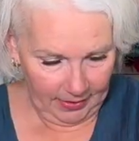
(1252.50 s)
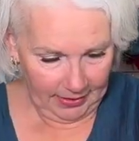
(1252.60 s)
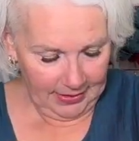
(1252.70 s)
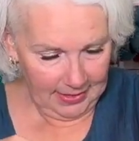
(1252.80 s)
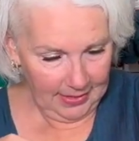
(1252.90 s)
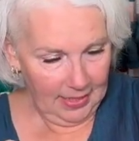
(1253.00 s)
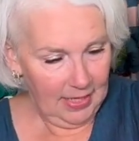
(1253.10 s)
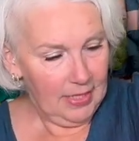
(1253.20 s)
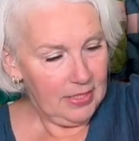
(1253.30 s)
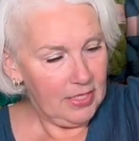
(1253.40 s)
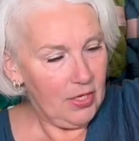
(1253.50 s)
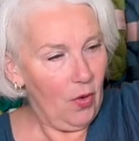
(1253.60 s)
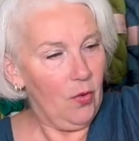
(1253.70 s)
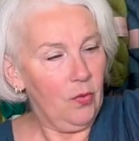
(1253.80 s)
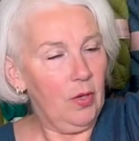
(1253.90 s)
it.
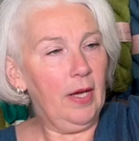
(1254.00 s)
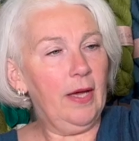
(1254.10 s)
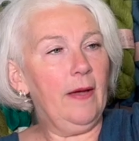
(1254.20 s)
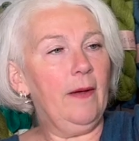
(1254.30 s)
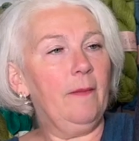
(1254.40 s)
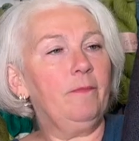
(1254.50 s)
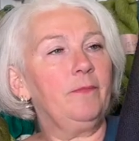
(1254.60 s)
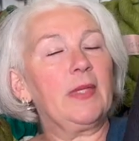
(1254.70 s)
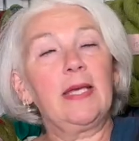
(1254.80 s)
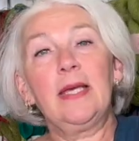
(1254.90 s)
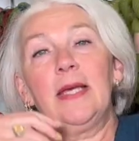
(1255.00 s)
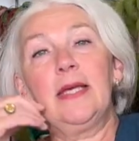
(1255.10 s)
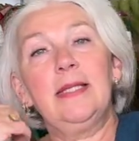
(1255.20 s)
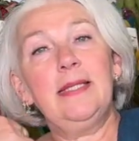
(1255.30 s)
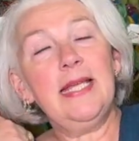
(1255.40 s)
So
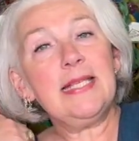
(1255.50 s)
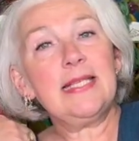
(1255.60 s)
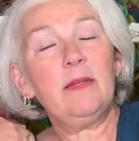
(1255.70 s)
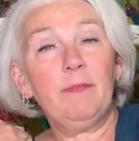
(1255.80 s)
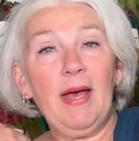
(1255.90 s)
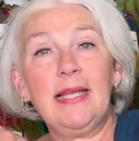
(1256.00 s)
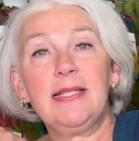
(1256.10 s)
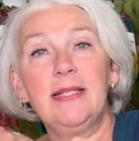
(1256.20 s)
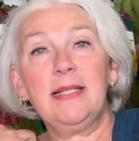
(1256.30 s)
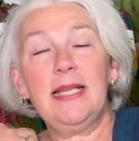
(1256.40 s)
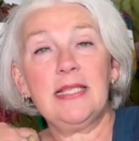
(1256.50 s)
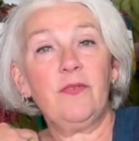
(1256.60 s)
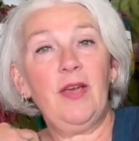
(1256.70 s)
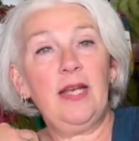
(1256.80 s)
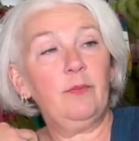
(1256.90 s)
this pattern is
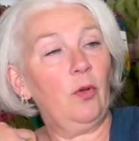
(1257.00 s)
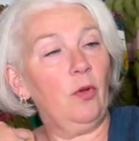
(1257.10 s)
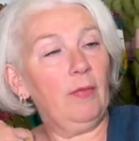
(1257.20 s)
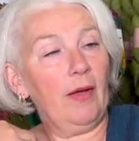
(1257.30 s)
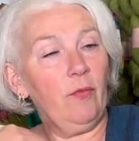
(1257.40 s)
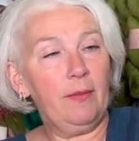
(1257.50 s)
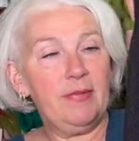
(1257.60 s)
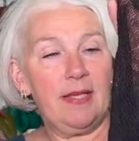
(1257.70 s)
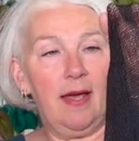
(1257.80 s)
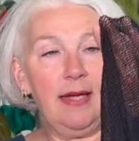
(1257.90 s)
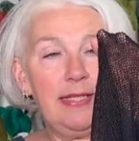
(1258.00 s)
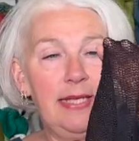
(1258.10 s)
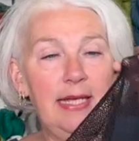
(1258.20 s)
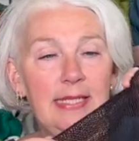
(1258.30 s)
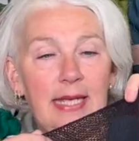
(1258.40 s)
available on my website.
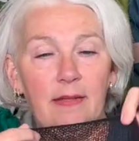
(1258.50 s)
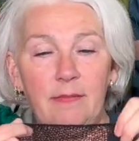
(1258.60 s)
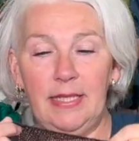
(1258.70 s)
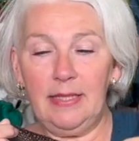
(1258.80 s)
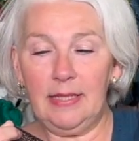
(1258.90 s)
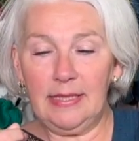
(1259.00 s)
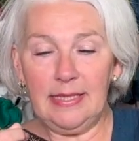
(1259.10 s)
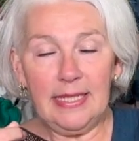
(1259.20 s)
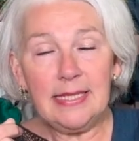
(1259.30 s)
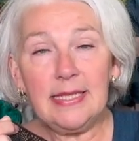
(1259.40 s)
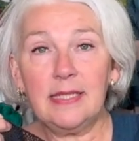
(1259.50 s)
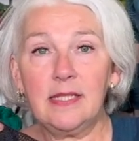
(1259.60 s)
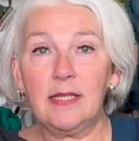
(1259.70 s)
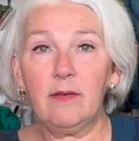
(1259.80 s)
It can be knitted